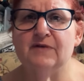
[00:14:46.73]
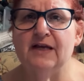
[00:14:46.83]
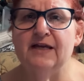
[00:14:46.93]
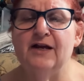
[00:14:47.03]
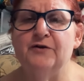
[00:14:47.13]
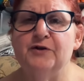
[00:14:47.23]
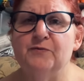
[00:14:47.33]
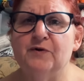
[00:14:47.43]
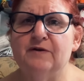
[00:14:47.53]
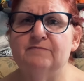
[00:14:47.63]
you know you
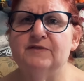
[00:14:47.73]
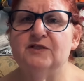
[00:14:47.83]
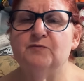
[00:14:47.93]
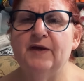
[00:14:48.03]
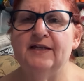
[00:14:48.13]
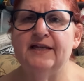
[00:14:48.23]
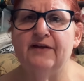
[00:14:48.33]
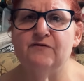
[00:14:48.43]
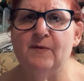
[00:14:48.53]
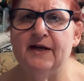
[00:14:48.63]
want to speak to
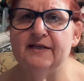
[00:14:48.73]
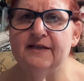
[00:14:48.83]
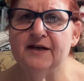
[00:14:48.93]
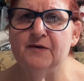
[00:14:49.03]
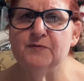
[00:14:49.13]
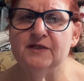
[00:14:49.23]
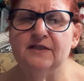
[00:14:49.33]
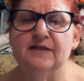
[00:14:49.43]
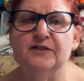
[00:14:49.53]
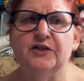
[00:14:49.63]
everybody that comes
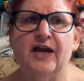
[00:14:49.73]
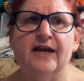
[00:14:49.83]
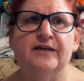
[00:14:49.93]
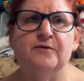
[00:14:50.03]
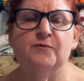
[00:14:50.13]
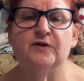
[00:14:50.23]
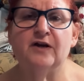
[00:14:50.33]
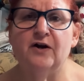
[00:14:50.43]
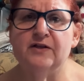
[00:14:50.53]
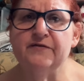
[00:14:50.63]
into the chat you want to
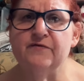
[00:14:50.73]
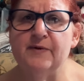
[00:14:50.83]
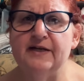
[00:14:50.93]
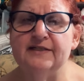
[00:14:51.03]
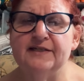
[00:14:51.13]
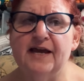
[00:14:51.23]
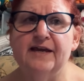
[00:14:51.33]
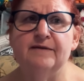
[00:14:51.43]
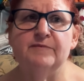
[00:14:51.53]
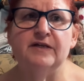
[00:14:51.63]
call everybody's
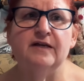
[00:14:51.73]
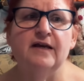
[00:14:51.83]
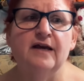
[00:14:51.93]
name and